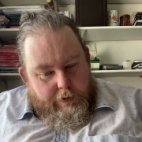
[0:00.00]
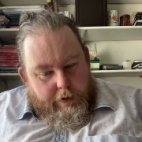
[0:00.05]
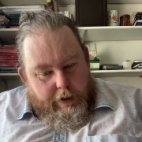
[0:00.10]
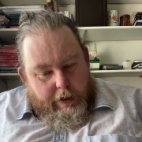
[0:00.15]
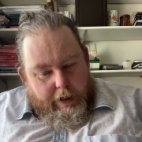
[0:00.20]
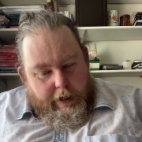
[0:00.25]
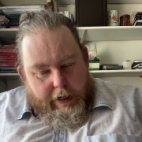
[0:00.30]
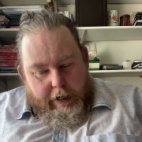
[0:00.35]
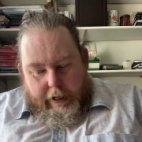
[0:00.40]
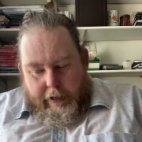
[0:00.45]

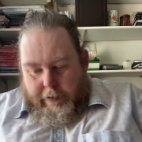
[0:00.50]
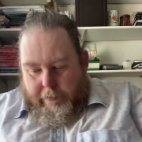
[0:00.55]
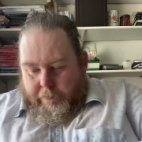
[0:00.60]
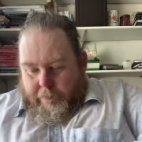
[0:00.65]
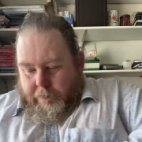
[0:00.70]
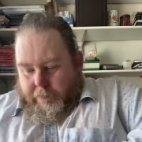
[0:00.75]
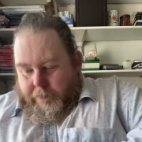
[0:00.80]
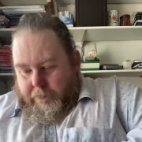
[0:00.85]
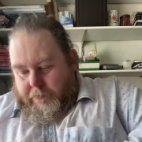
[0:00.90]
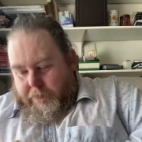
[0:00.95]

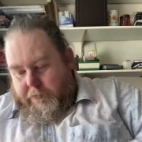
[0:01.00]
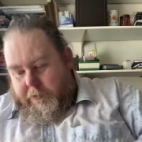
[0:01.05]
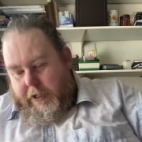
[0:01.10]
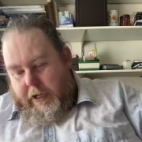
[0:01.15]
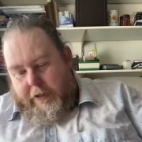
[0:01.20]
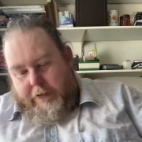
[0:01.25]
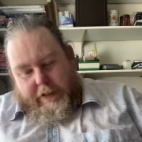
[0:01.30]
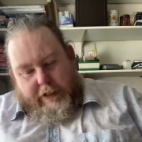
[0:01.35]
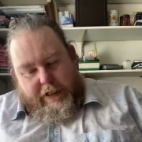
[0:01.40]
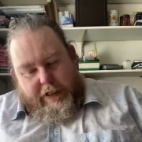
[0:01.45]

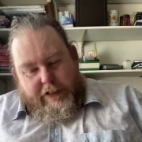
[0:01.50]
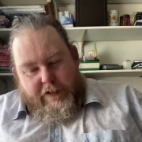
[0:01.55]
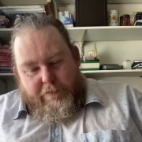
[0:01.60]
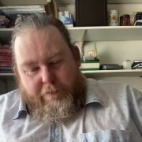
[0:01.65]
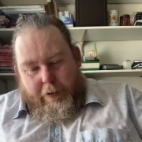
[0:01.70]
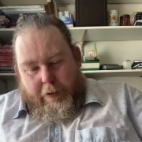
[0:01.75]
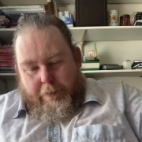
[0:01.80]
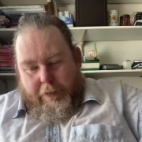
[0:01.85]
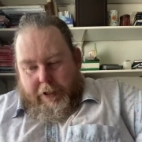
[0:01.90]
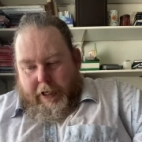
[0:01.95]
No date of
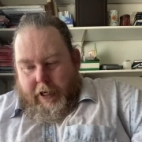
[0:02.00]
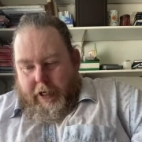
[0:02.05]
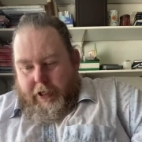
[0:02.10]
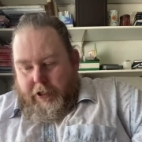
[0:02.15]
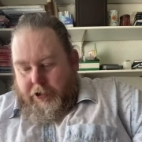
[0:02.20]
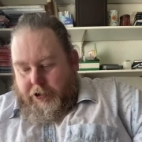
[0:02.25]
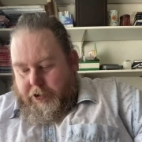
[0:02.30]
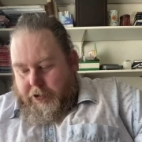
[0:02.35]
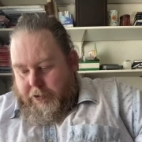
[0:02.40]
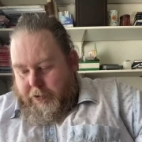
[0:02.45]

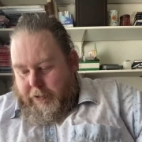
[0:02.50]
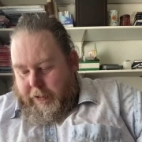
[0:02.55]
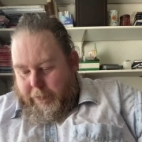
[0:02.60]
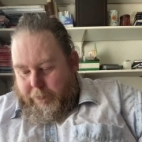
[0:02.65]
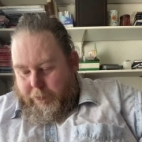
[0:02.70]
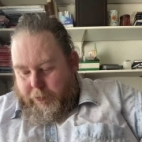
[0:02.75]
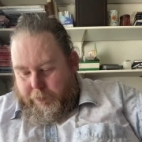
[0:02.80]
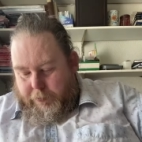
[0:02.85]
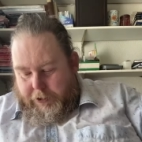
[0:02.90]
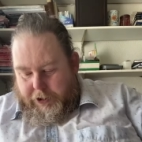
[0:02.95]
publication.
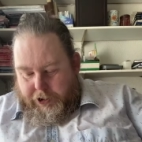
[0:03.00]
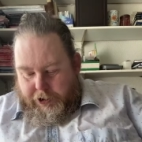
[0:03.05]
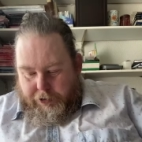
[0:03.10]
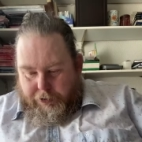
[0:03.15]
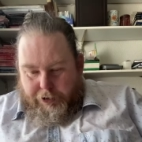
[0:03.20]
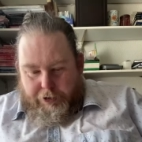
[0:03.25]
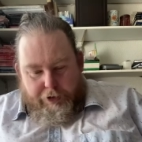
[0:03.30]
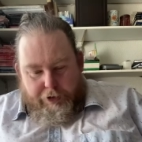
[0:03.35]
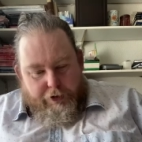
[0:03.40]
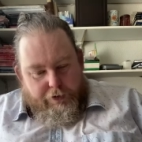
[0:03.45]
That would be too
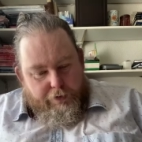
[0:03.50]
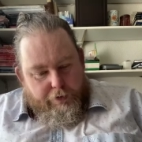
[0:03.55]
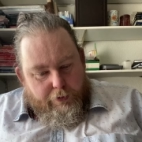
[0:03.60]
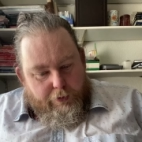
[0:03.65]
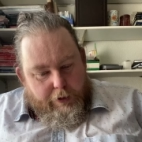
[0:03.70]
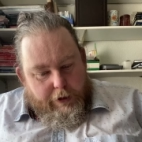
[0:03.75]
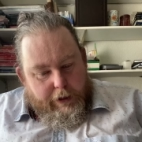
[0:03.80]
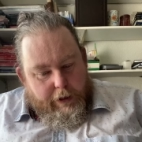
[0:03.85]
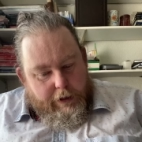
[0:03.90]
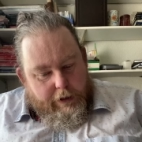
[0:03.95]
useful,
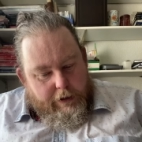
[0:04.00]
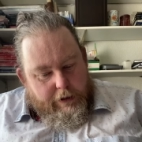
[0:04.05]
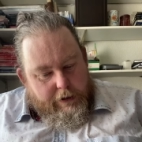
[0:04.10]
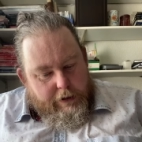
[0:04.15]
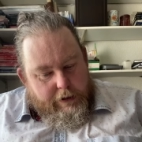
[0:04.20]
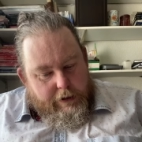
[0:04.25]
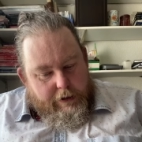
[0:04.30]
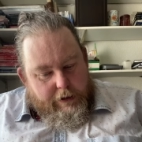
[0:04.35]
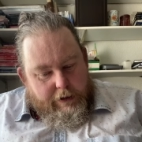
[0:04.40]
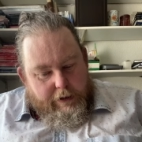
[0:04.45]
wouldn't it?
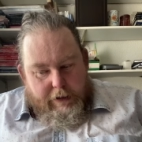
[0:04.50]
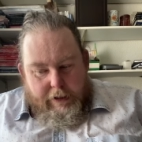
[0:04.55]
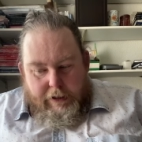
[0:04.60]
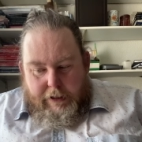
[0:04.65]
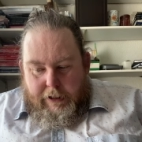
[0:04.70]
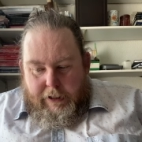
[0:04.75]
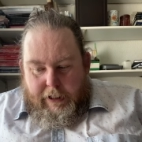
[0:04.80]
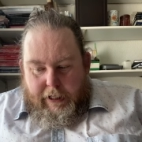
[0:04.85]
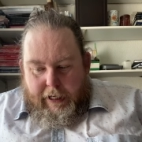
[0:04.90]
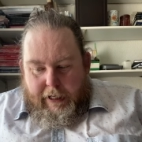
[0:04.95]

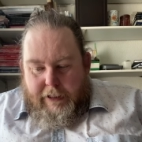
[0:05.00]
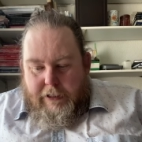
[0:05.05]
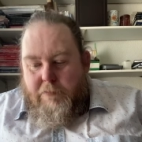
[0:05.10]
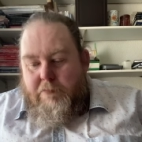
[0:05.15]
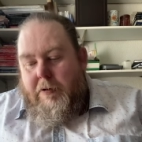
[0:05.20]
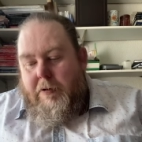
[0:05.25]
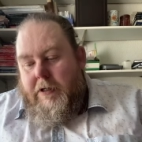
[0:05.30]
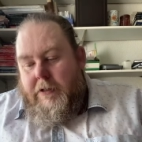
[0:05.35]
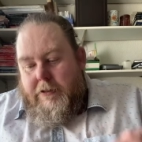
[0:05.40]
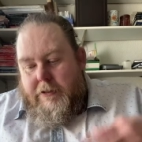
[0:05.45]
Yes,
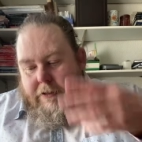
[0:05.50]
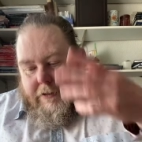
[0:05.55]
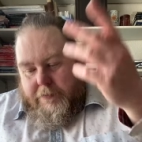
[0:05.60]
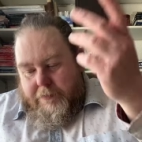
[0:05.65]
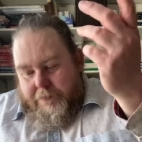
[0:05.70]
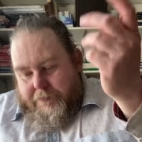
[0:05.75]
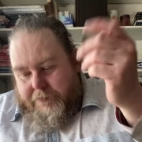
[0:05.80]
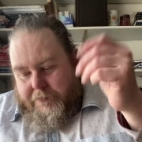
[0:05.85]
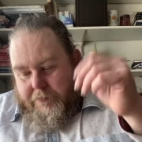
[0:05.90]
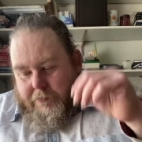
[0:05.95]
but
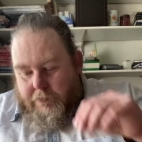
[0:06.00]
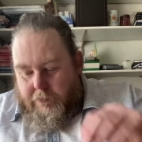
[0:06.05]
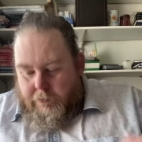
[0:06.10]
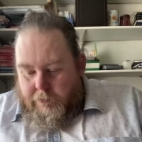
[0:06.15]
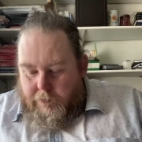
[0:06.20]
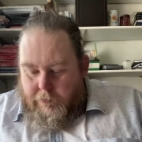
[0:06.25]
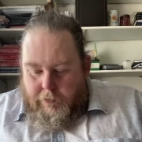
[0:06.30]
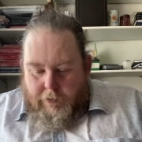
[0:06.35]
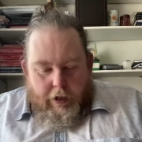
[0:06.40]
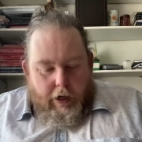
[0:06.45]

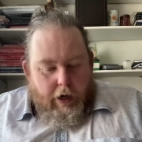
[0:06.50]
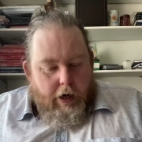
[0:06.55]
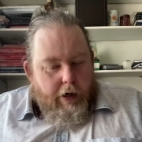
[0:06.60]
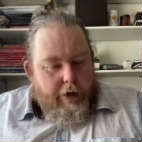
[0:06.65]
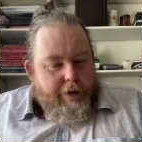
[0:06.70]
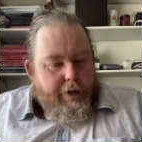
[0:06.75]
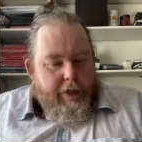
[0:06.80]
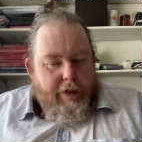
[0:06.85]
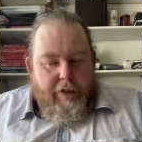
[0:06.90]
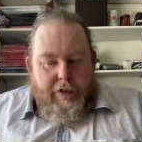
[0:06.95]
I
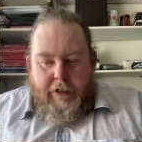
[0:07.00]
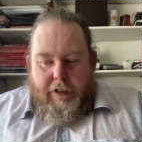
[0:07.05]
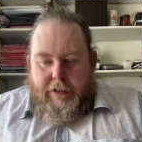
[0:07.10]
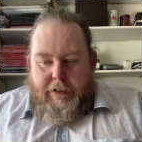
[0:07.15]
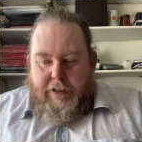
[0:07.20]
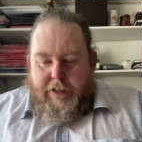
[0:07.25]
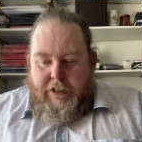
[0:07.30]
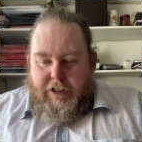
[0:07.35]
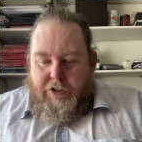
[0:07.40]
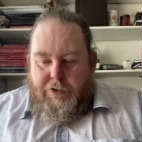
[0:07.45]
think
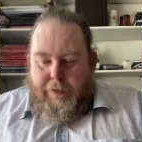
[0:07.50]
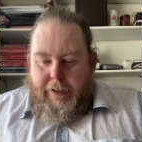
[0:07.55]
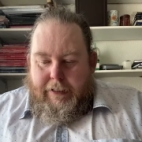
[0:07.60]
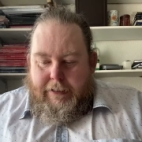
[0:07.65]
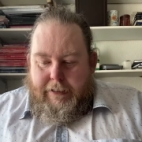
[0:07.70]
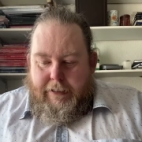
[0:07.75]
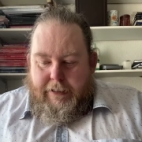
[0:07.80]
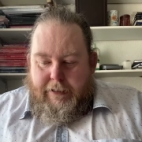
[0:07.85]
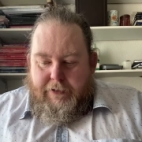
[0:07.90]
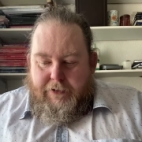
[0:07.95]

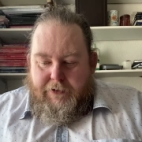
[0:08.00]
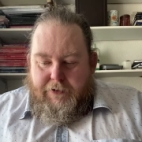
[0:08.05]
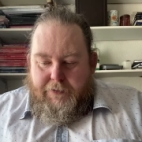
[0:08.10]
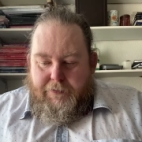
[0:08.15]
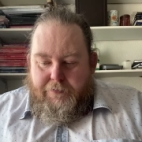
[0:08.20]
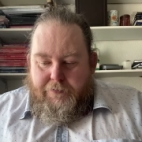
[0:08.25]
1920s.